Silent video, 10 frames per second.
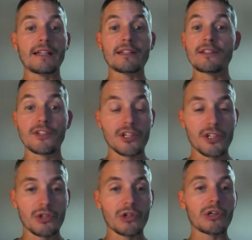and
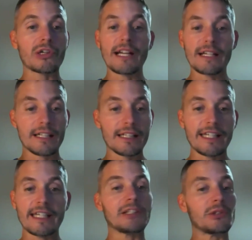secure and
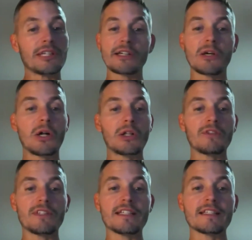clean. You'll hear all
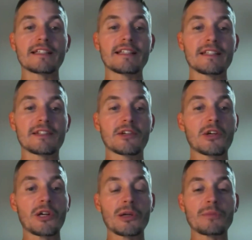of these
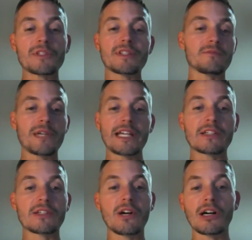terms, and we
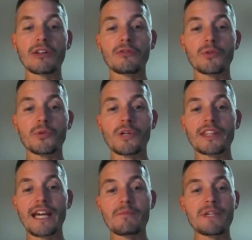can talk through
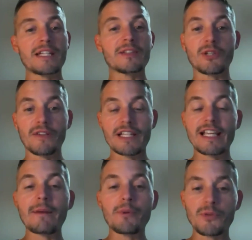what that means or give
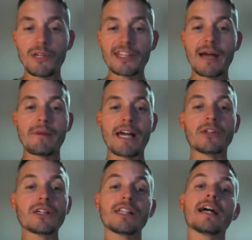examples what that
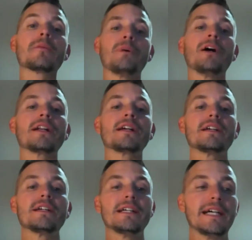might look like. But
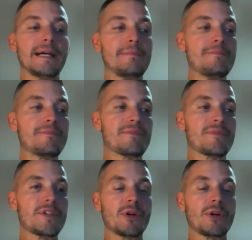our